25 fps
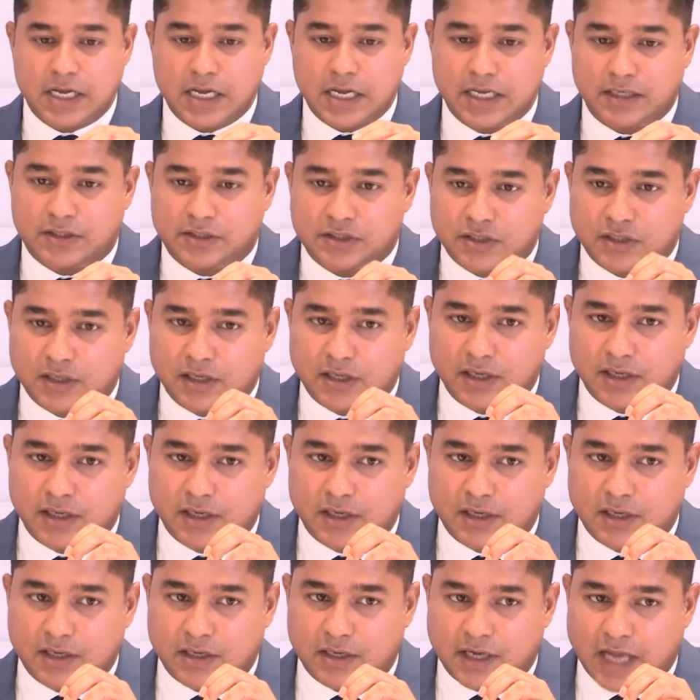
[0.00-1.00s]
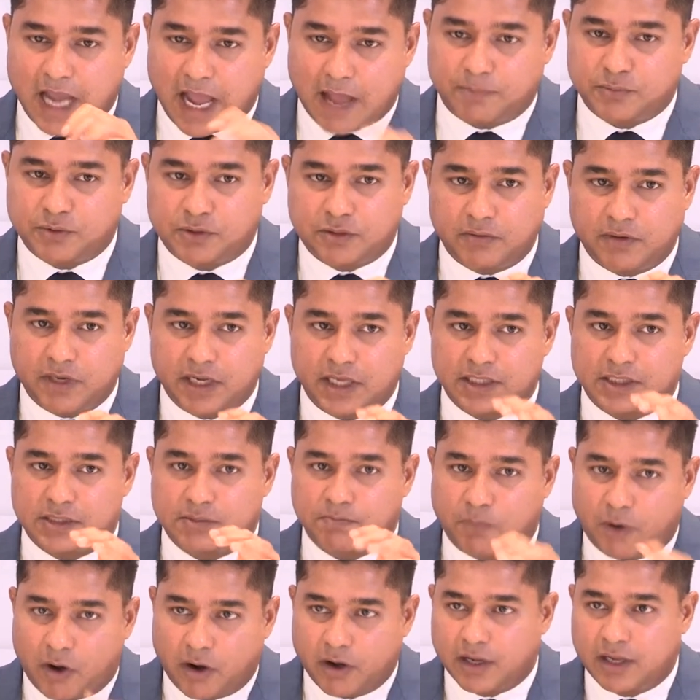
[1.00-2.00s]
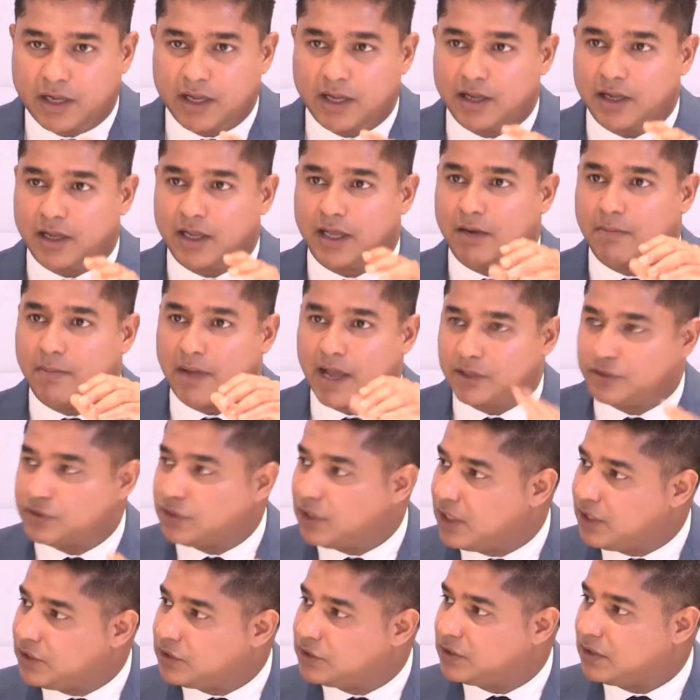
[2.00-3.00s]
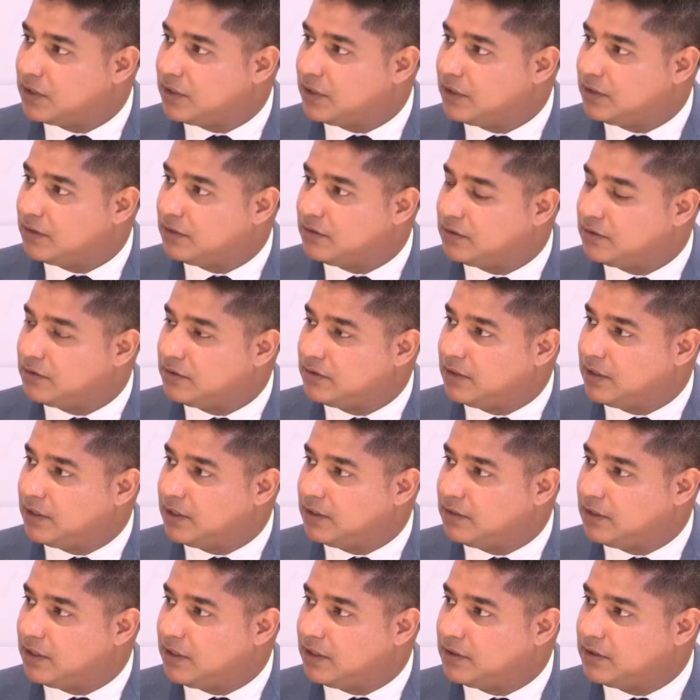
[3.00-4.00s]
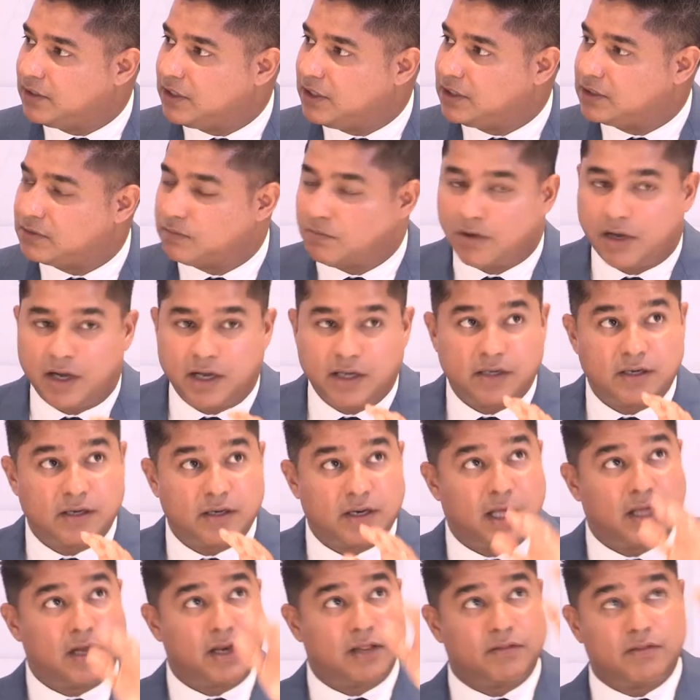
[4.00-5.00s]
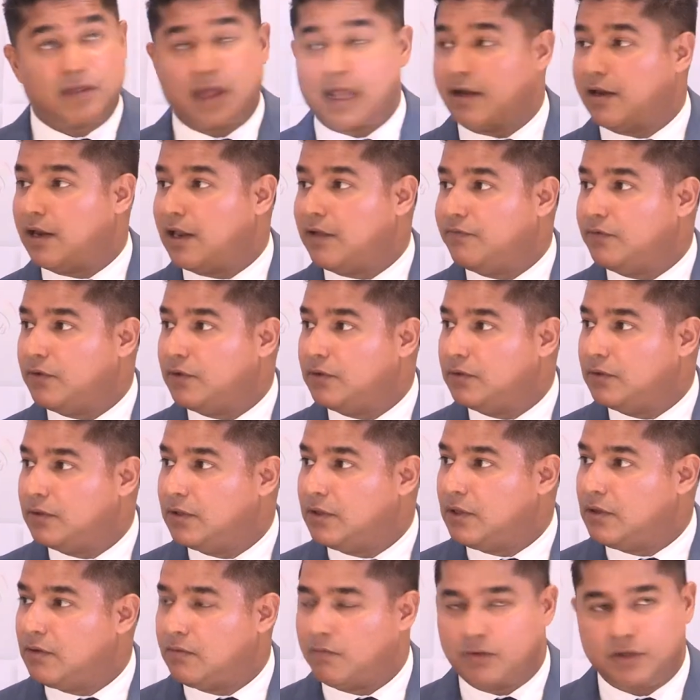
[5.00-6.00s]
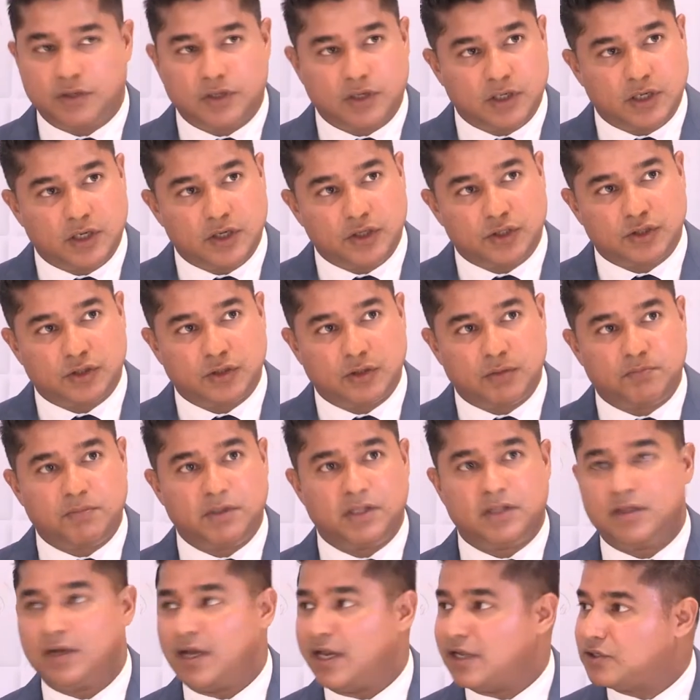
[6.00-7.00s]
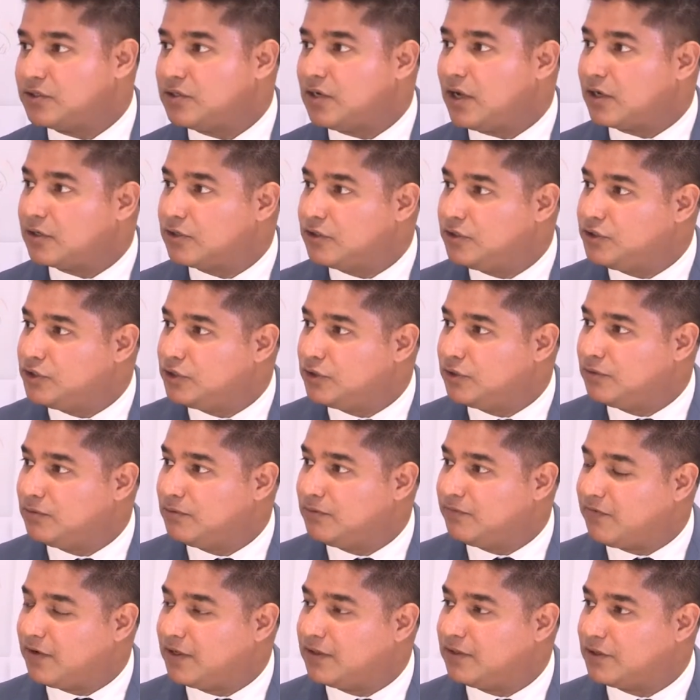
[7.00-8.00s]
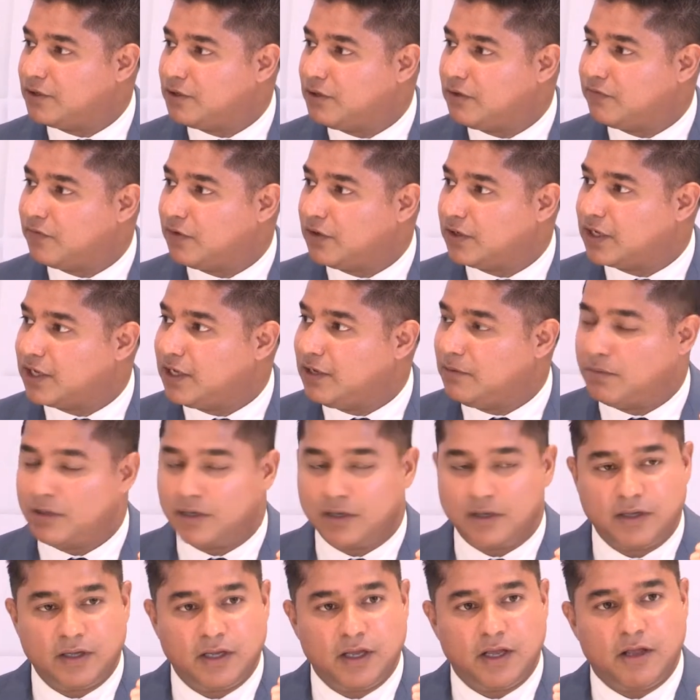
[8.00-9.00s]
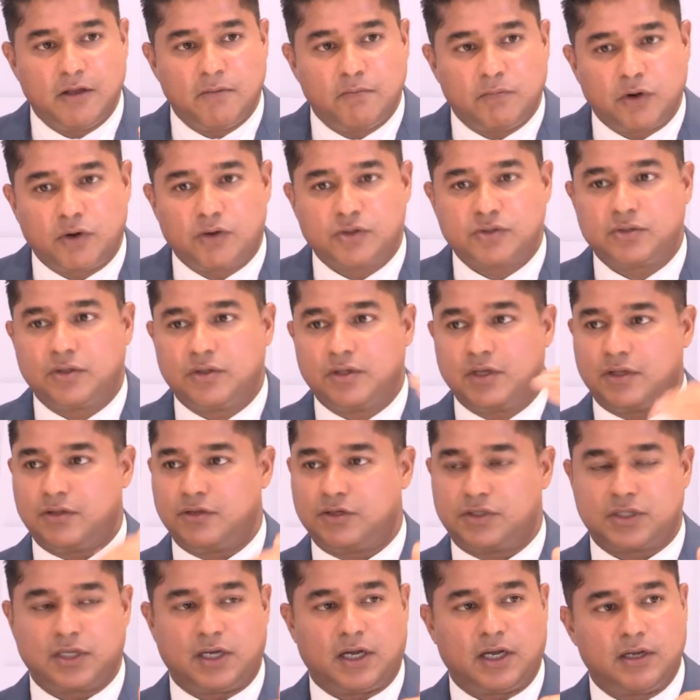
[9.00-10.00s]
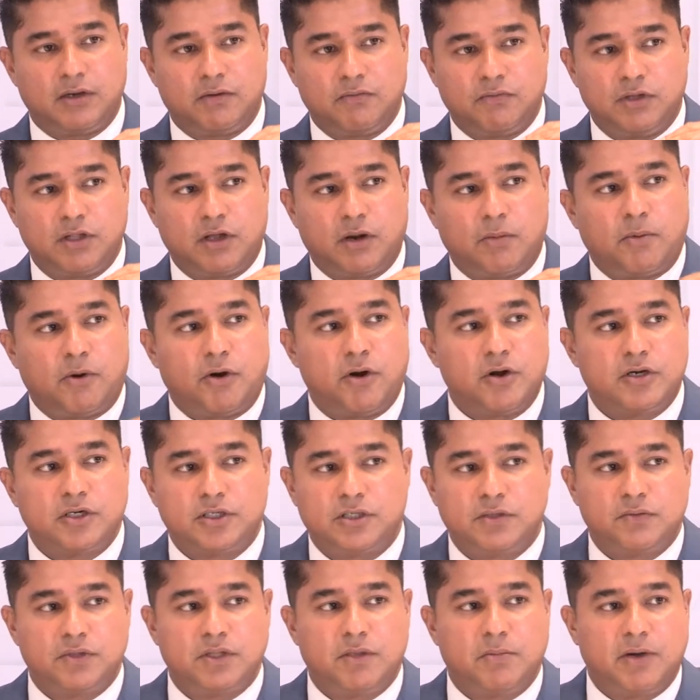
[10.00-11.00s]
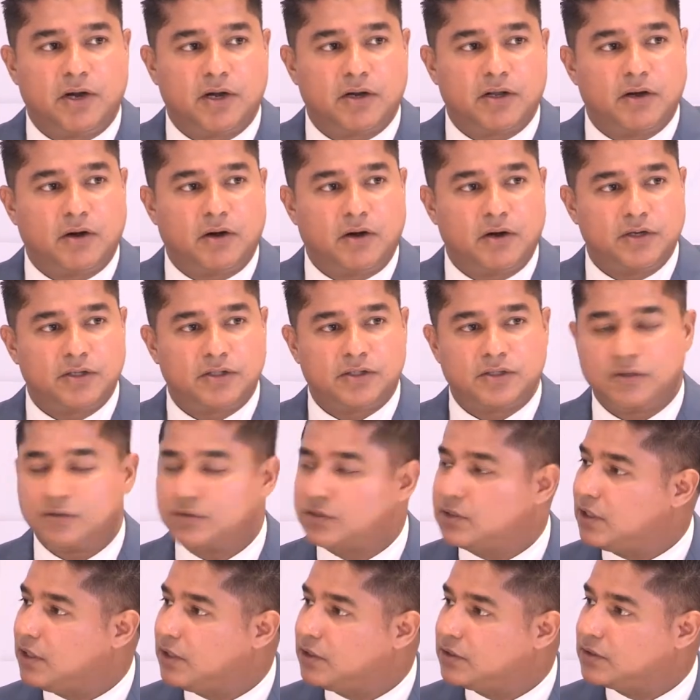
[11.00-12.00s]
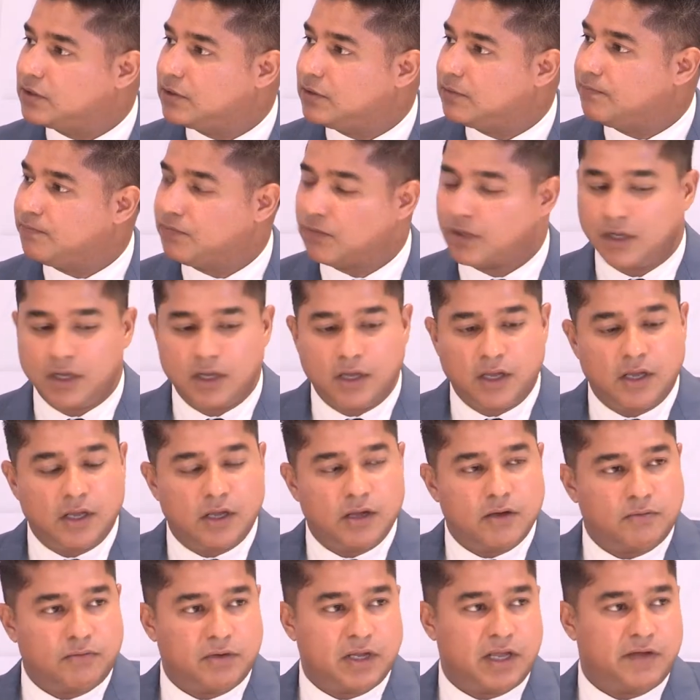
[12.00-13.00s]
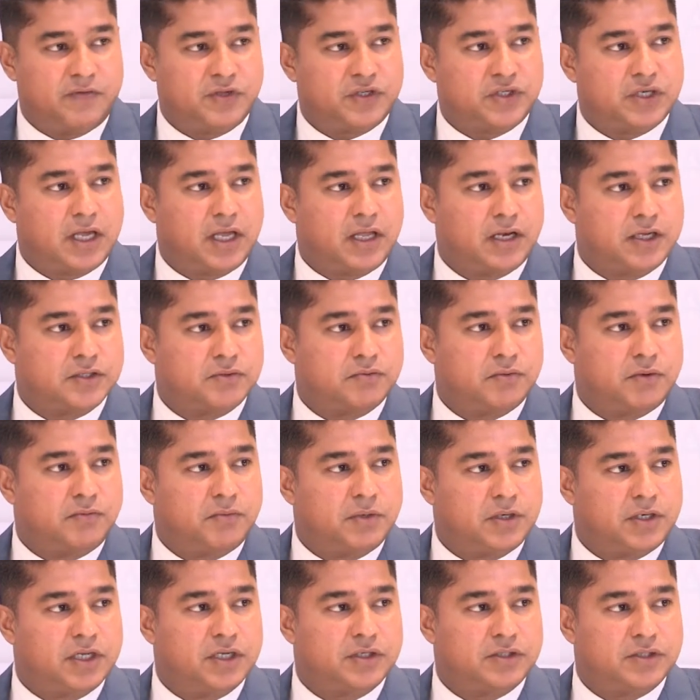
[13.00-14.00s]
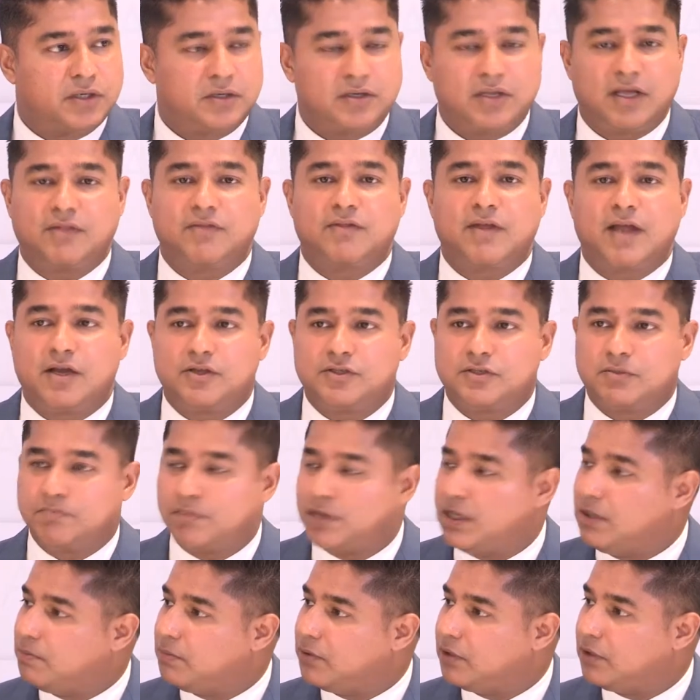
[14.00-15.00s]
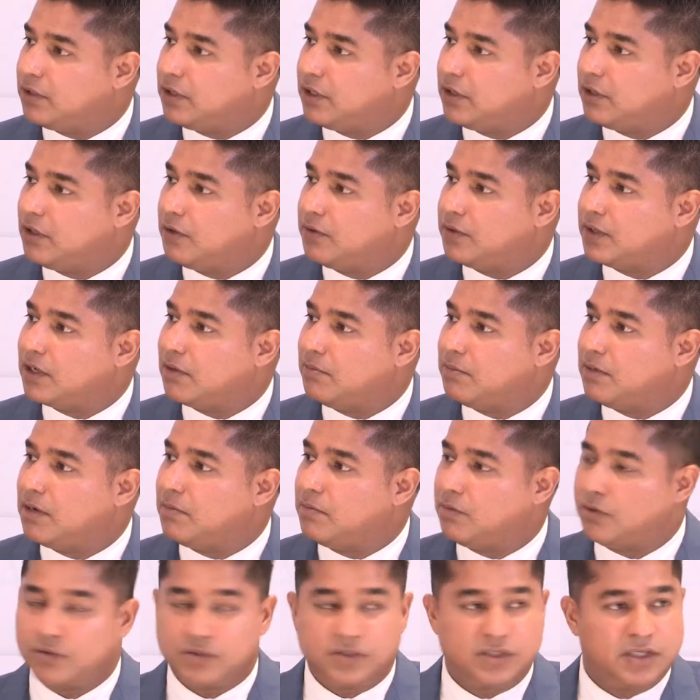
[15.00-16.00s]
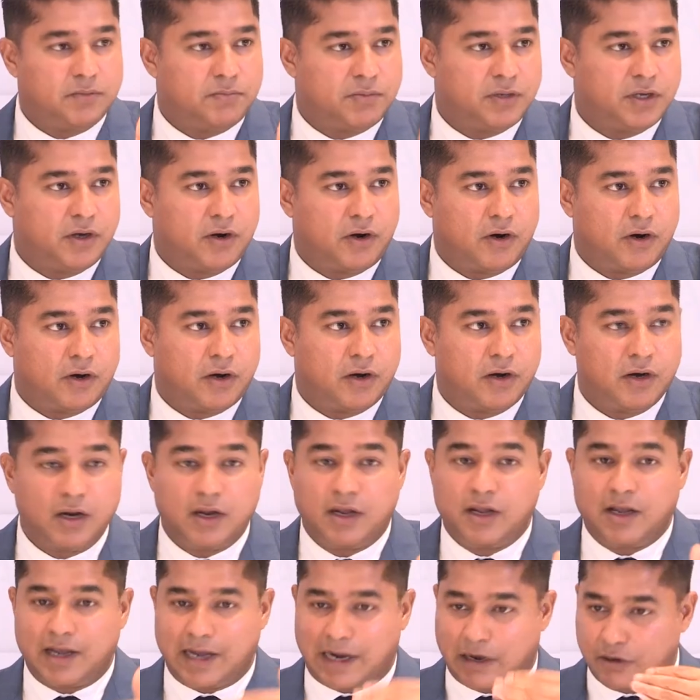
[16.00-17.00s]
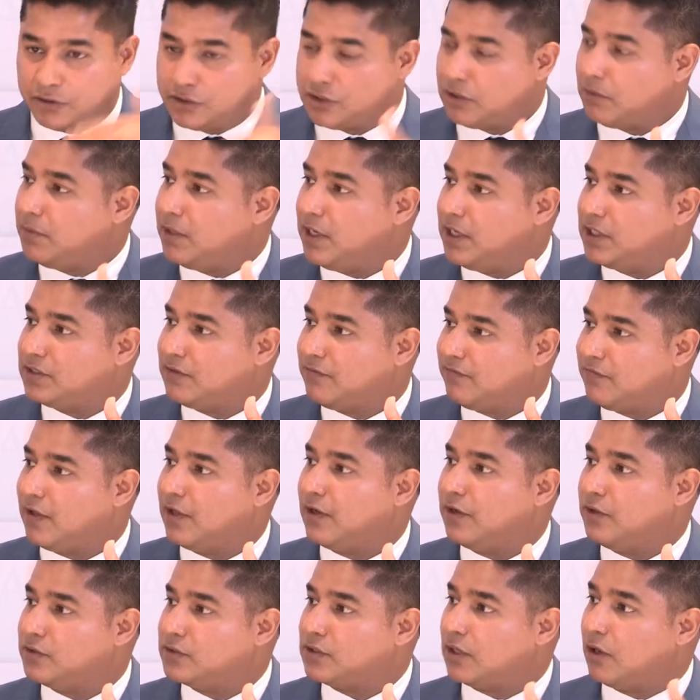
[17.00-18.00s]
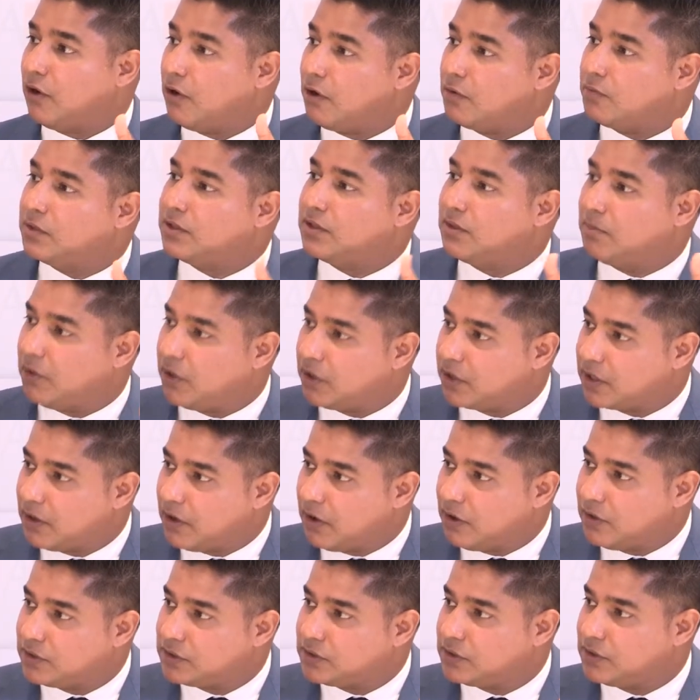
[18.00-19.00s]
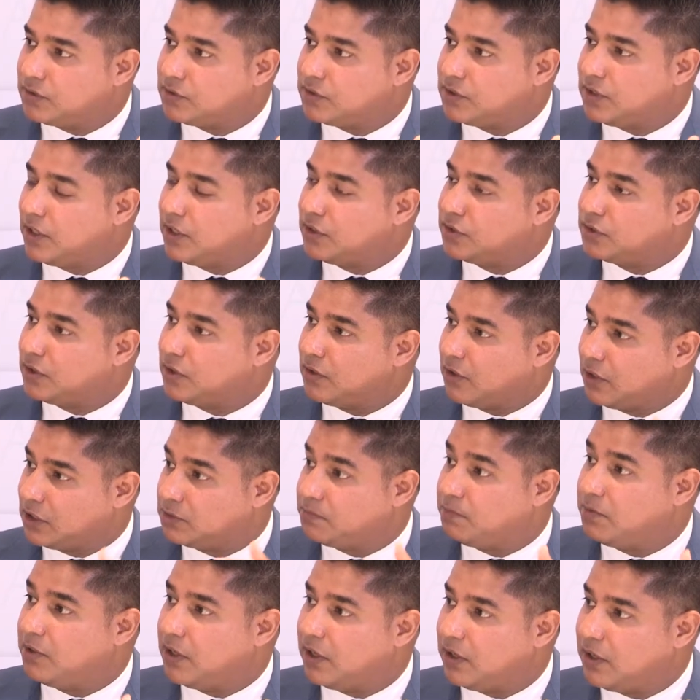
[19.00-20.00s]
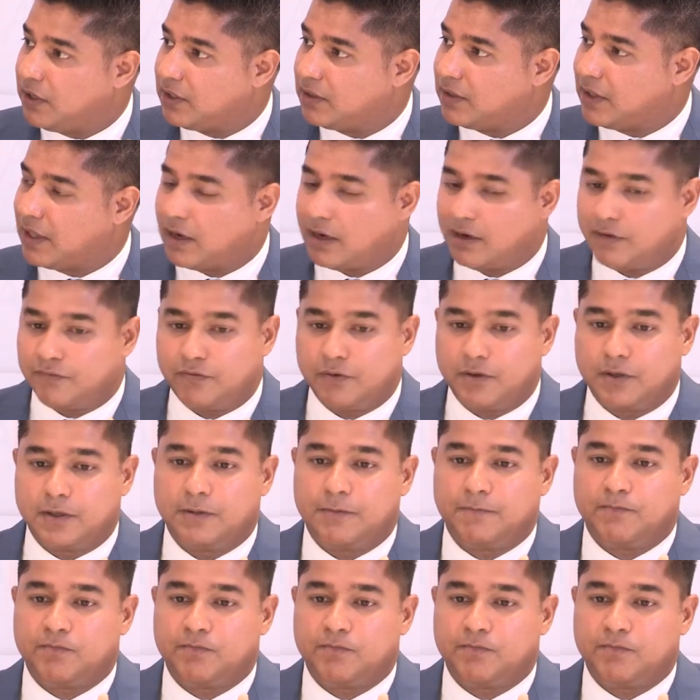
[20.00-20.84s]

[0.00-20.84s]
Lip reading: It's capturing and sparking an imagination in Dean's mind, not at that level, whether he should be the next Dr. June, find the cure for leukemia, but also on the other side. With our partnership with the American Heart Association, we have a challenge where we're teaching 10,000 people in low-income neighborhoods CPR. Our Germination Fellows, along with the American Heart Association, are spearheading that effort.